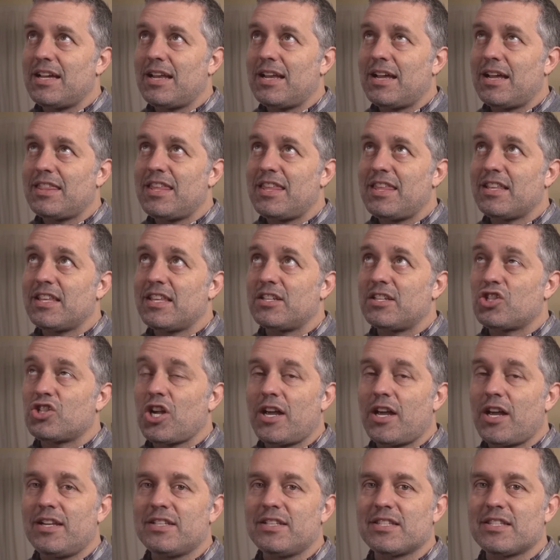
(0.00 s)
I think that
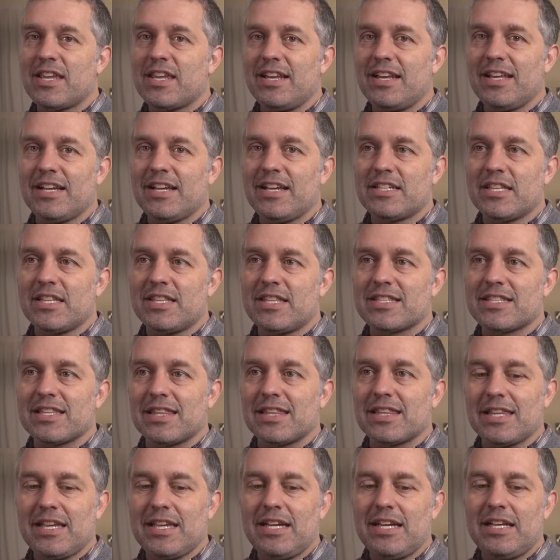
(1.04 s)
China's getting into this
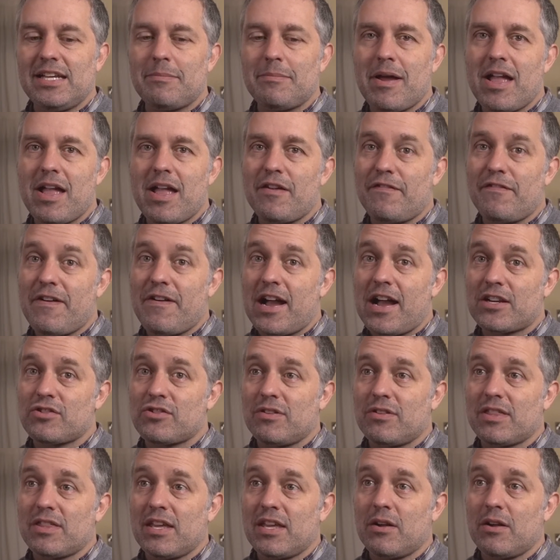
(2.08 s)
lean
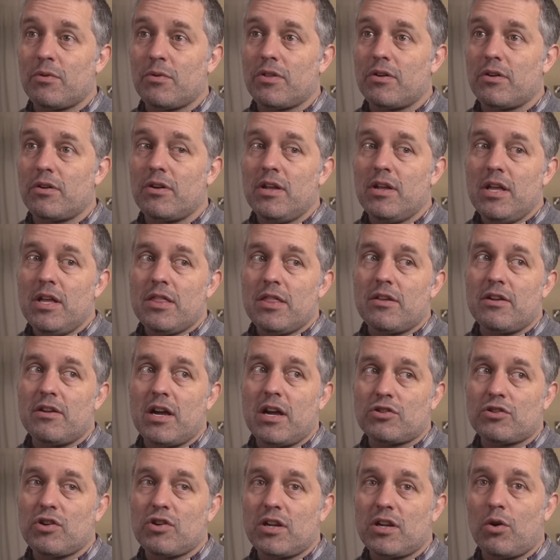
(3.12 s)
manufacturing thing where they're
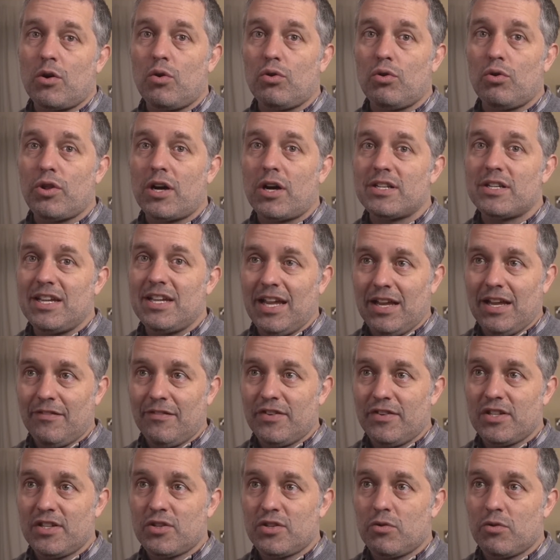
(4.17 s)
not trying to hold on to
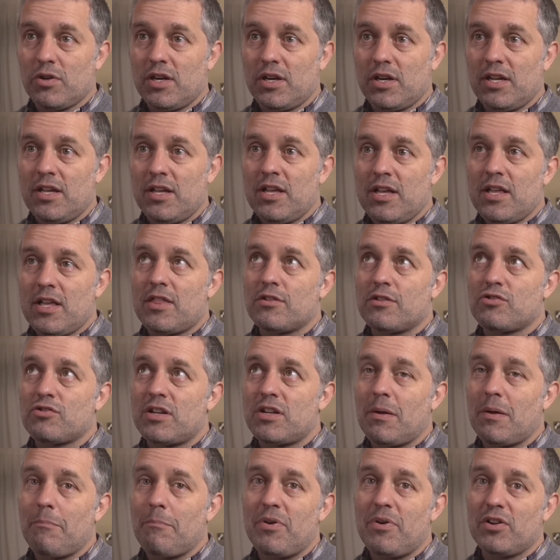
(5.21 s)
inventory. They're
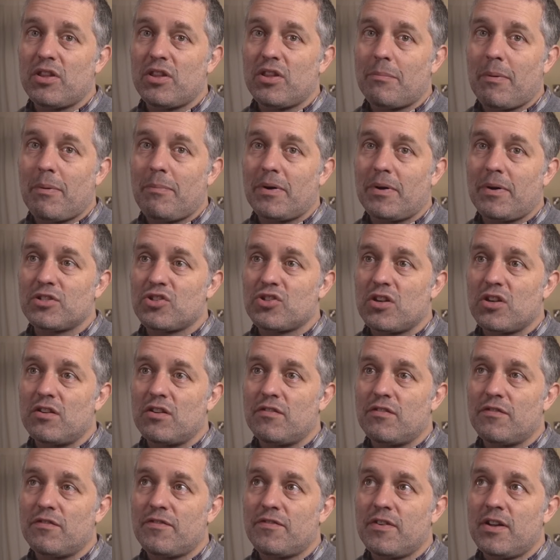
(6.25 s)
trying to build up a bunch
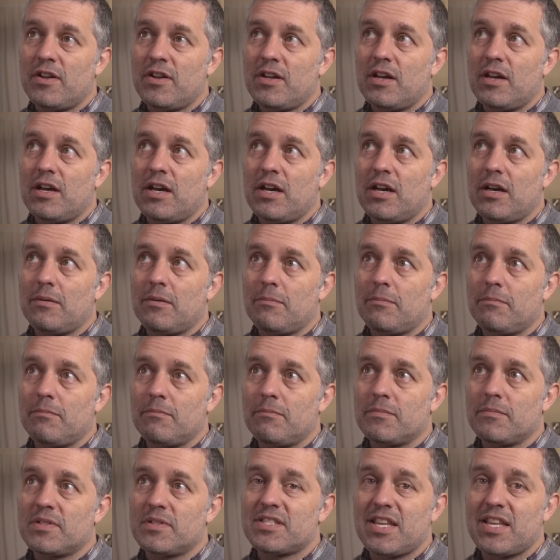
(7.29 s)
of
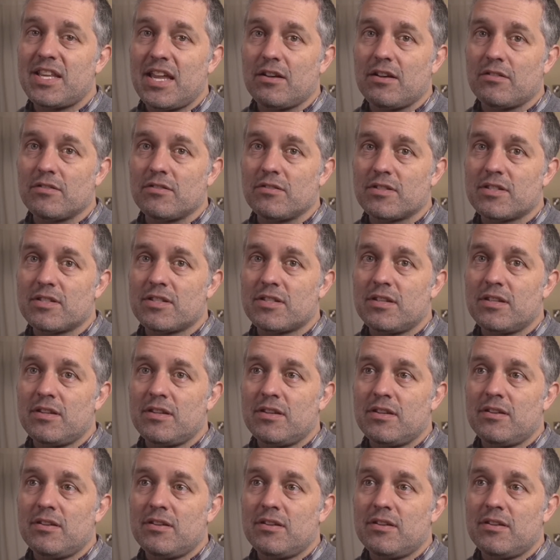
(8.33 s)
sales.